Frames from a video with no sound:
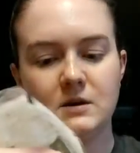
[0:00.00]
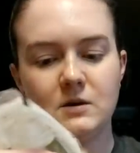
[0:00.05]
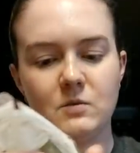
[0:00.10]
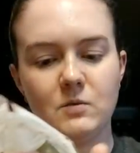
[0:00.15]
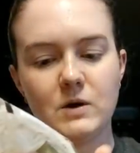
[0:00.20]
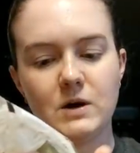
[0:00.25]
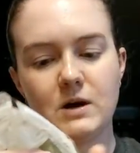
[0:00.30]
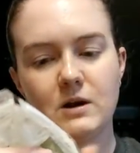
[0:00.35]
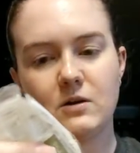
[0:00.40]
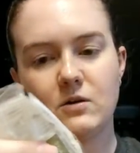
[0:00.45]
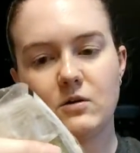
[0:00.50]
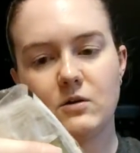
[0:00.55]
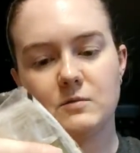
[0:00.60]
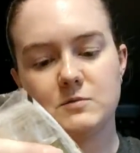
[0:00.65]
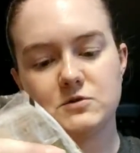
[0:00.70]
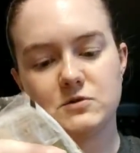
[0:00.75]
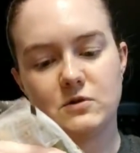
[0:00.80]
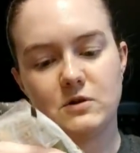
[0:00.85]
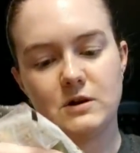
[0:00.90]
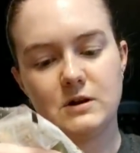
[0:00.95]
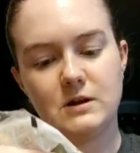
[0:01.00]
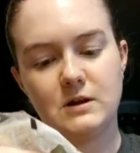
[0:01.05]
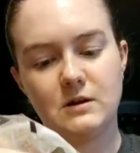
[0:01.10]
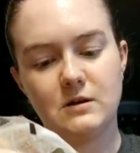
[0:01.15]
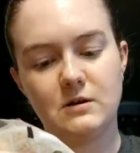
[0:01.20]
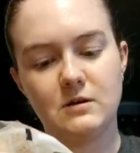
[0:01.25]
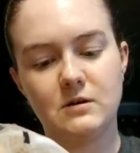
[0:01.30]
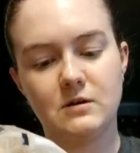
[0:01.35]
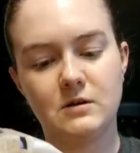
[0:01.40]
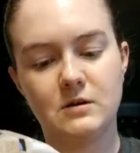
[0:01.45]
what kind of herbs are on
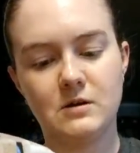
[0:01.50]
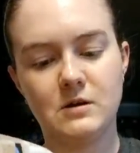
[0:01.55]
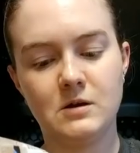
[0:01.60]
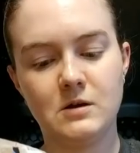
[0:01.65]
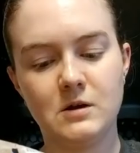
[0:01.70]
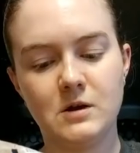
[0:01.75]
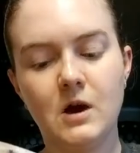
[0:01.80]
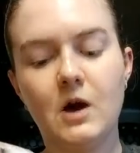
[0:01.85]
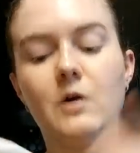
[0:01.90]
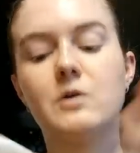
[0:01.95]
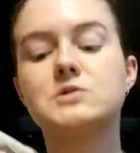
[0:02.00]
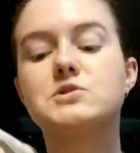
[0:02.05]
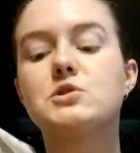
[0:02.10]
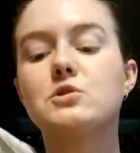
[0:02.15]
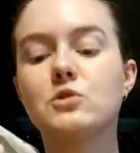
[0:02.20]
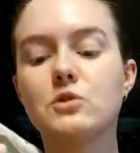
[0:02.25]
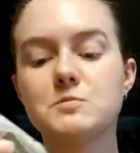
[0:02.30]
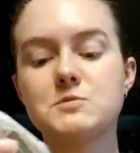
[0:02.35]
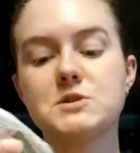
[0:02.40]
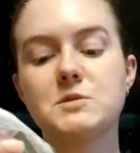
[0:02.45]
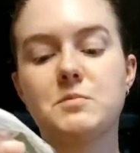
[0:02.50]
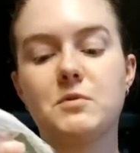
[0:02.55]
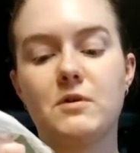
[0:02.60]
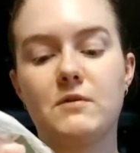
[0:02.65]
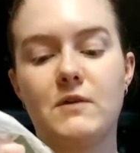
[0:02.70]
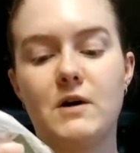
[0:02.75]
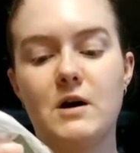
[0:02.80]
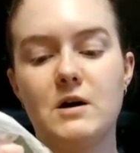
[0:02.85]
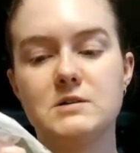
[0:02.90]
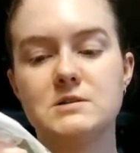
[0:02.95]
here? Oh, it's Herbes de
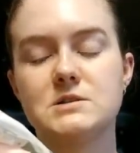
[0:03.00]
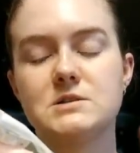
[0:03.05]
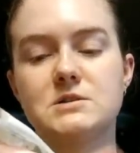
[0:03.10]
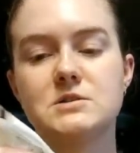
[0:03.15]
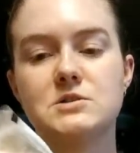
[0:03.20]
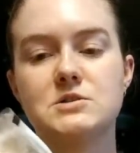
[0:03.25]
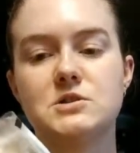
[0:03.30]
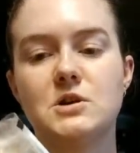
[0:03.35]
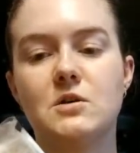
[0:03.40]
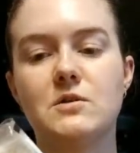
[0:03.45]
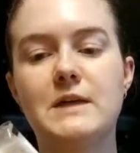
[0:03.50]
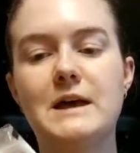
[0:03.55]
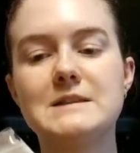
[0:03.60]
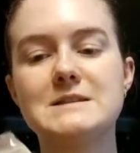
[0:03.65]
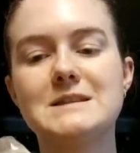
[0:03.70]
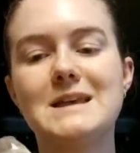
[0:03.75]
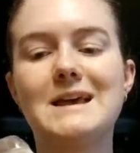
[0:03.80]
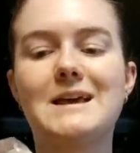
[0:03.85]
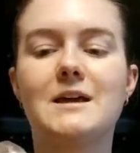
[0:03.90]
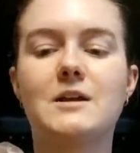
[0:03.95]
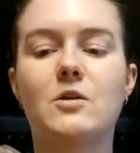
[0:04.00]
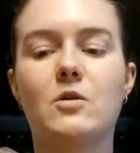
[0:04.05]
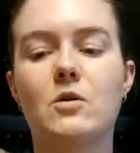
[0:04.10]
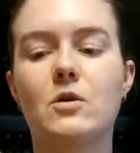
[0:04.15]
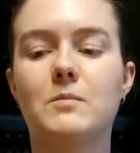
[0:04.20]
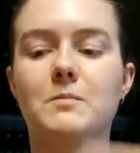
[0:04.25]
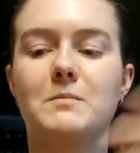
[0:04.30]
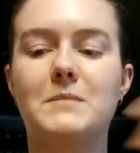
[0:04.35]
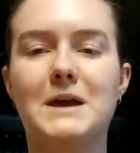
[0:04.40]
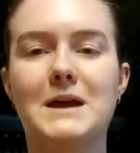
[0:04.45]
Provence. So that's like an
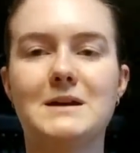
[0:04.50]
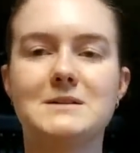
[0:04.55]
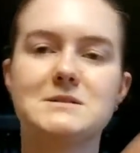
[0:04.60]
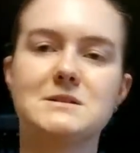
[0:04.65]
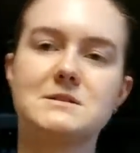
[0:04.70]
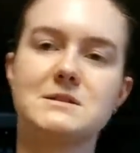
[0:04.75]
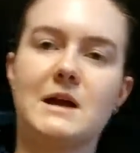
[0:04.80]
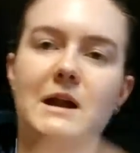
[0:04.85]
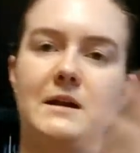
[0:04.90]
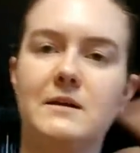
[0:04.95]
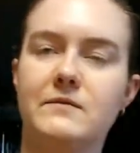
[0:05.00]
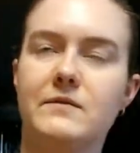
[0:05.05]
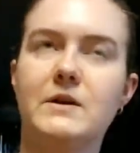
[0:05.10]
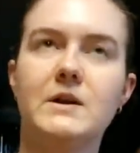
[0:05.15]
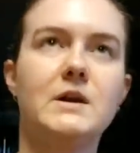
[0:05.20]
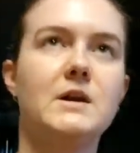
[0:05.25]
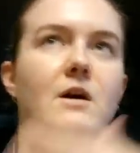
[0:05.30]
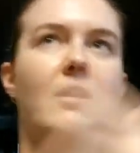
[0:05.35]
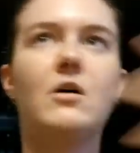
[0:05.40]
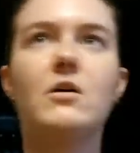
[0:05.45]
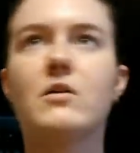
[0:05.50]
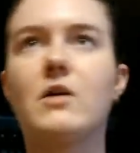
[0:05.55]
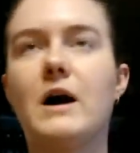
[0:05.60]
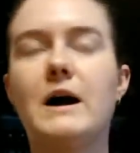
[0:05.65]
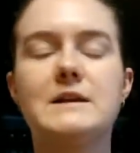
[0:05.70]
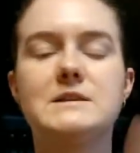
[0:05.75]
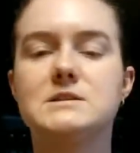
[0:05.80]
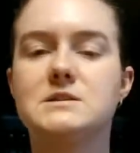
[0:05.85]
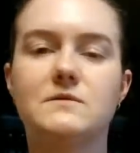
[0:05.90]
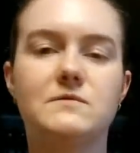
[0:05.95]
herb mix. It's kind of all
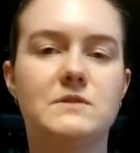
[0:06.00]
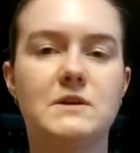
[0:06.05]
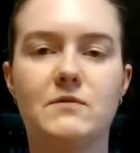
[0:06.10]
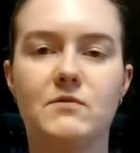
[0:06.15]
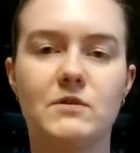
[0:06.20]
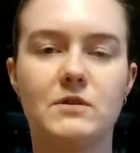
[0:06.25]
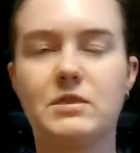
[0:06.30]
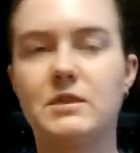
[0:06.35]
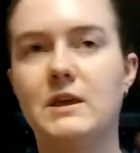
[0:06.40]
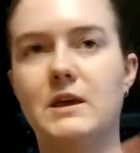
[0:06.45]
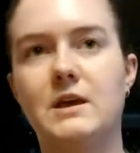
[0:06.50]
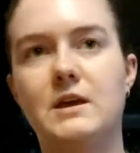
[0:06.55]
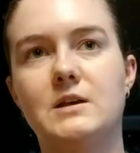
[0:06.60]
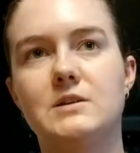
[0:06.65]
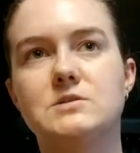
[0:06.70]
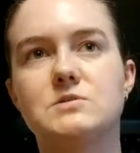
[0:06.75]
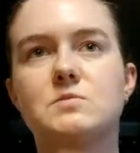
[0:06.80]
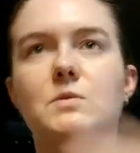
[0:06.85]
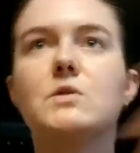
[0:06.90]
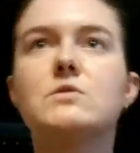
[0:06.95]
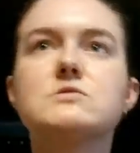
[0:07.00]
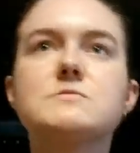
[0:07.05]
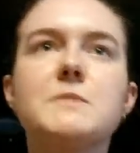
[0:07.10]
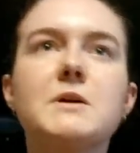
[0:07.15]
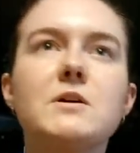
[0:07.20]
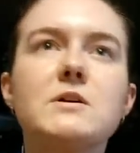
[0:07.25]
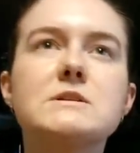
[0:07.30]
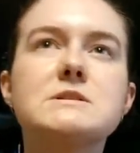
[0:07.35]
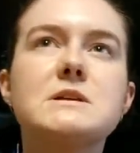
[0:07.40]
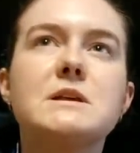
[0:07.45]
kinds of different things.
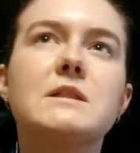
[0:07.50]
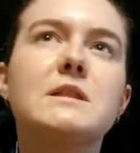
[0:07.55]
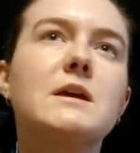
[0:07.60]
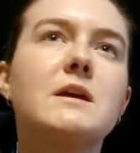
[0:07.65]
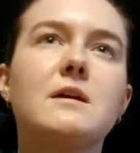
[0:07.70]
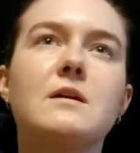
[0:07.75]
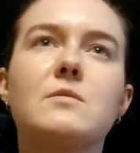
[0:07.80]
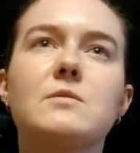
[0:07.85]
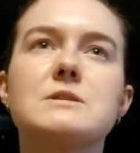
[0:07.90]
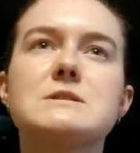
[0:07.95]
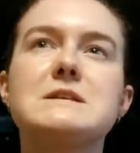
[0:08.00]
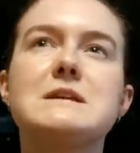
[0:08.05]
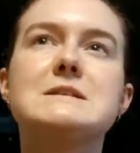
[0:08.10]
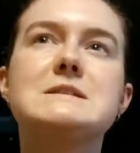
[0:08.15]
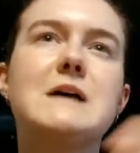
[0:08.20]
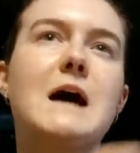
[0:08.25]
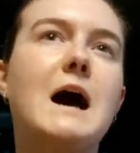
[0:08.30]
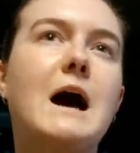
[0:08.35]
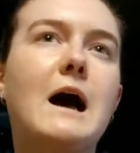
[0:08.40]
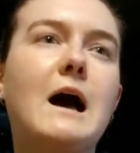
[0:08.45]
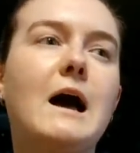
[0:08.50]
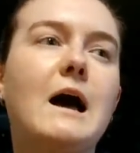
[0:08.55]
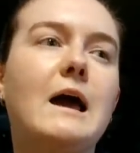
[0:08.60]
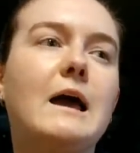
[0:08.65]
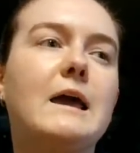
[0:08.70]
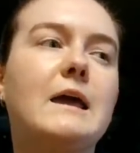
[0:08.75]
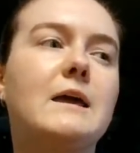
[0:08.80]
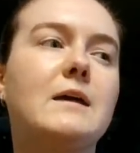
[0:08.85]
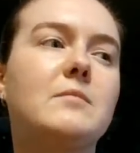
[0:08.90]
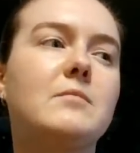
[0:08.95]
Rosemary's in there. I want to say
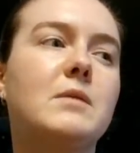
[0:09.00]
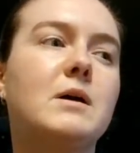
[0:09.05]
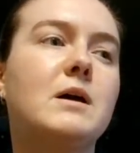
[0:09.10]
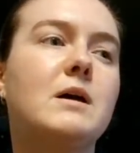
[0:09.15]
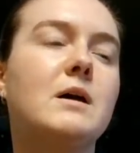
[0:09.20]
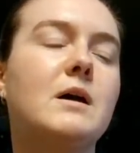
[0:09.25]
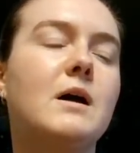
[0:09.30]
thyme.